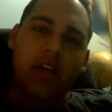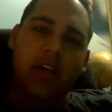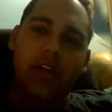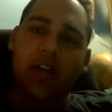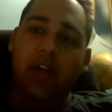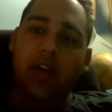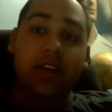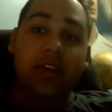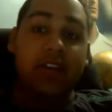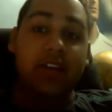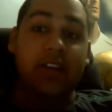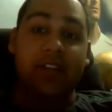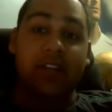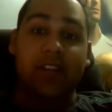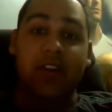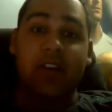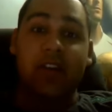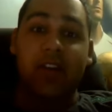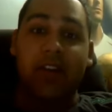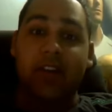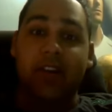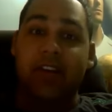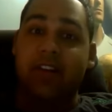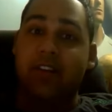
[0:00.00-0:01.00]
not
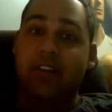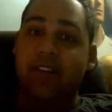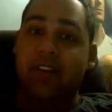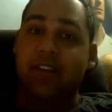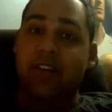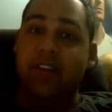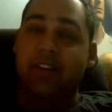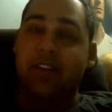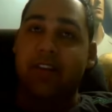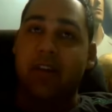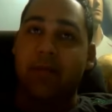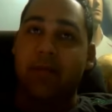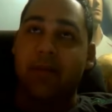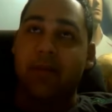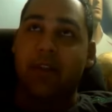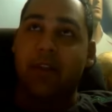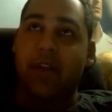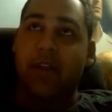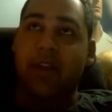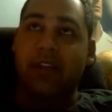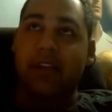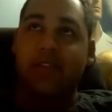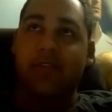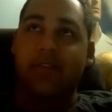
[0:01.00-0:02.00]
necessarily. This has not been the
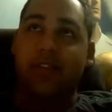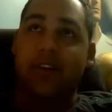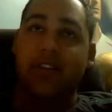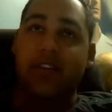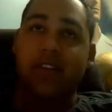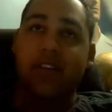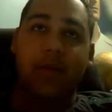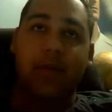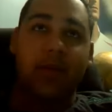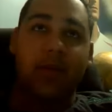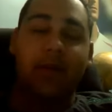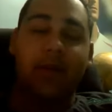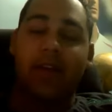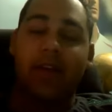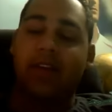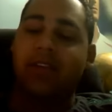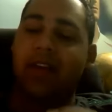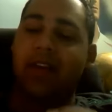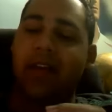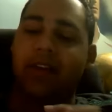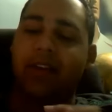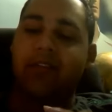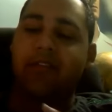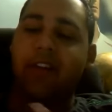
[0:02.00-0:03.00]
case. For example, players
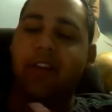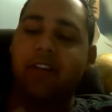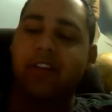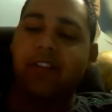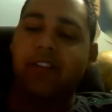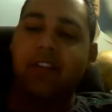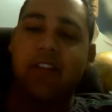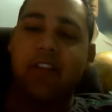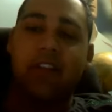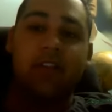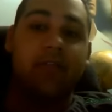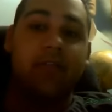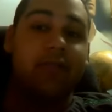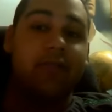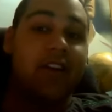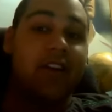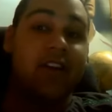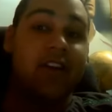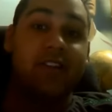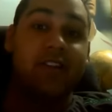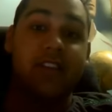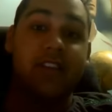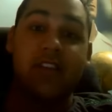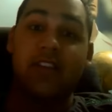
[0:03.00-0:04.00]
like Francino
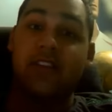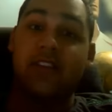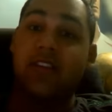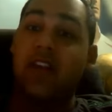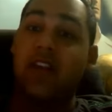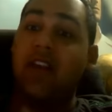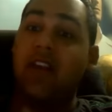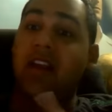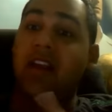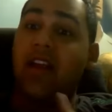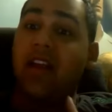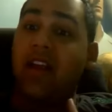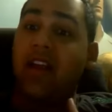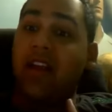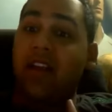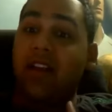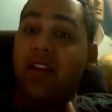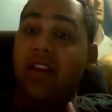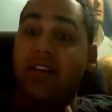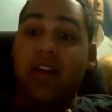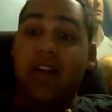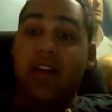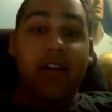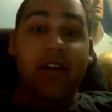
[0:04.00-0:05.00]
Francis,
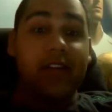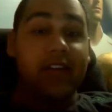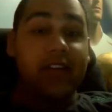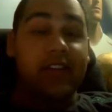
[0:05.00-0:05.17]
Darren